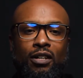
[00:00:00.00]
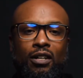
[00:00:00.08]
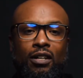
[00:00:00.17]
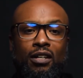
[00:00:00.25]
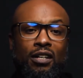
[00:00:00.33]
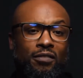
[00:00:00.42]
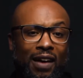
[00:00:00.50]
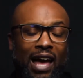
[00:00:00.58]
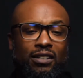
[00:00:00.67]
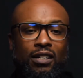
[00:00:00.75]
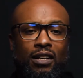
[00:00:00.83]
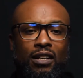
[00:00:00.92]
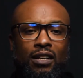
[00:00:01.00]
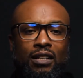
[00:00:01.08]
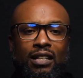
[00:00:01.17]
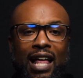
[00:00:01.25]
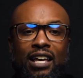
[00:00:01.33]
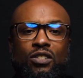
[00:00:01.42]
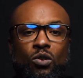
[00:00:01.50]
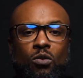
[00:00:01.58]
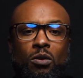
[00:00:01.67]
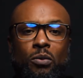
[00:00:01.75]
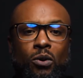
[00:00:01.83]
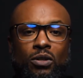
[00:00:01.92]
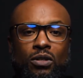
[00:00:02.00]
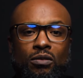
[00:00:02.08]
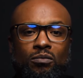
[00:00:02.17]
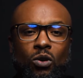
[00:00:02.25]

In fact, Glassdoor reports